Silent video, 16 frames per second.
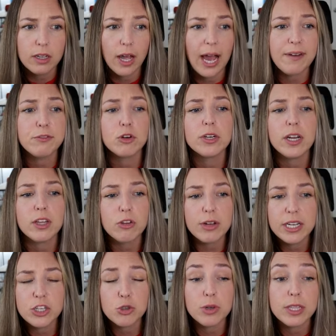After another
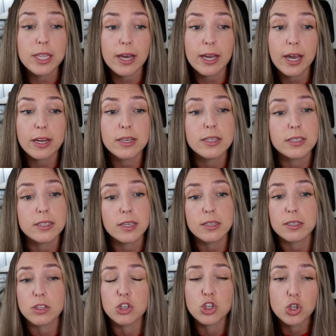injury that cut his
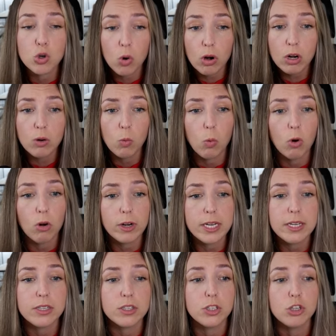season short, Wardy
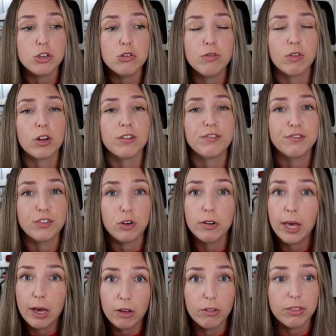is due for a full
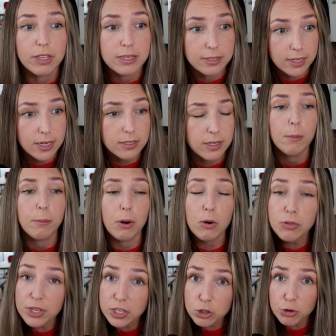healthy season.
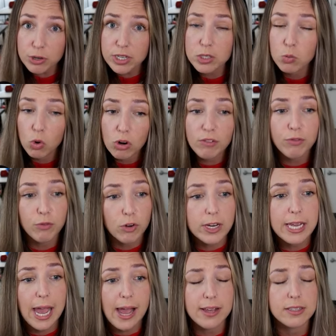Both injuries were freak
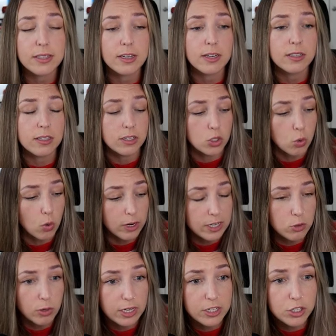accidents. In twenty
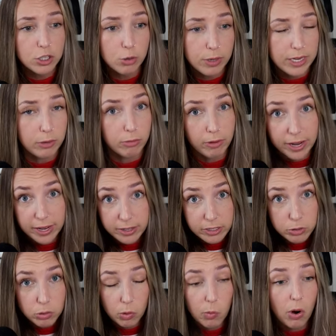twenty-two, he ran
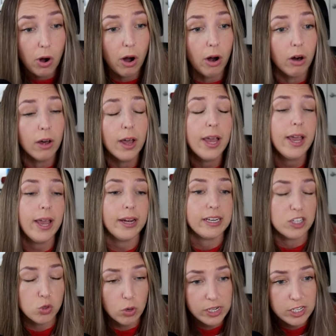into a wall, and in
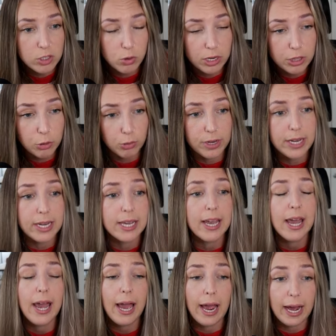twenty twenty-three,
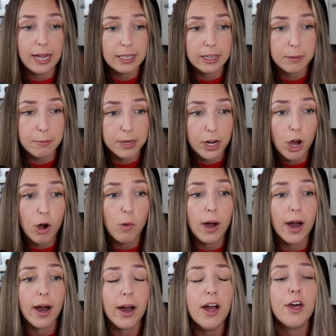Alek
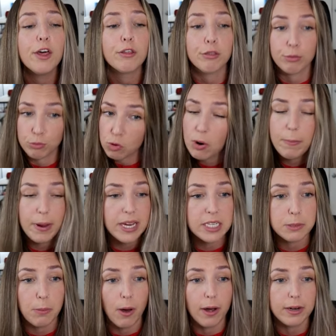Manoah threw a
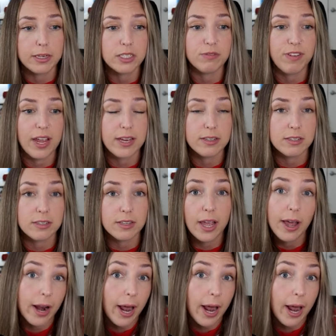baseball at his face, and